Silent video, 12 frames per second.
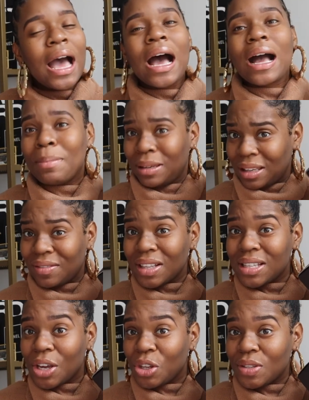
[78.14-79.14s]
I believe
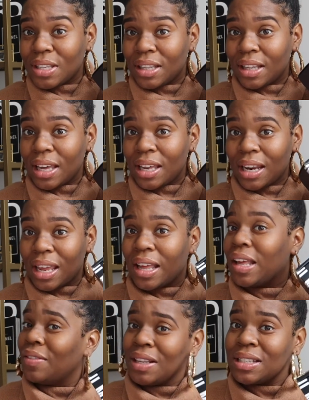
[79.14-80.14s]
that's how you say that.
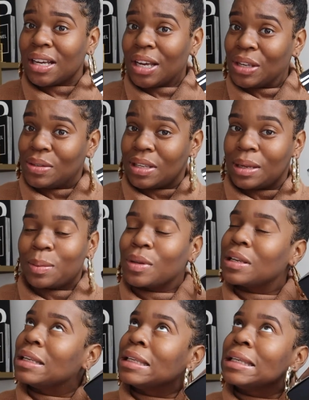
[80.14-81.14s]
If that's not how you say that,
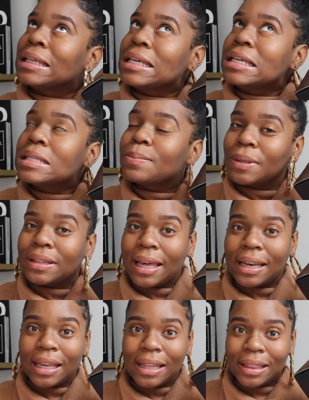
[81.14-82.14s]
please put
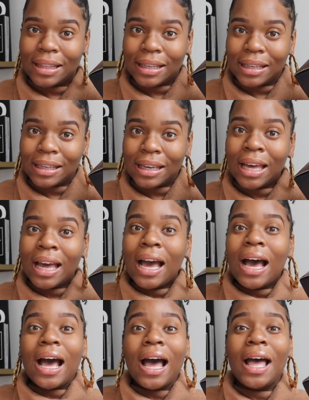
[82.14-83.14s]
that in the
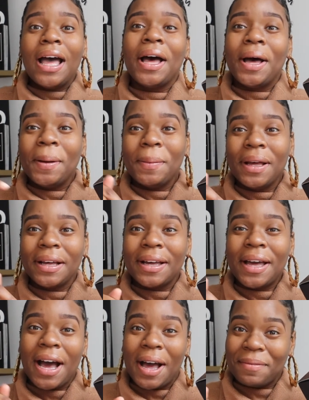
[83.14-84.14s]

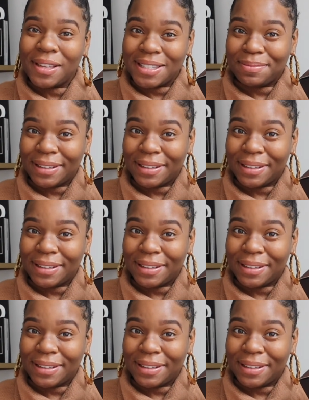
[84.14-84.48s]
comments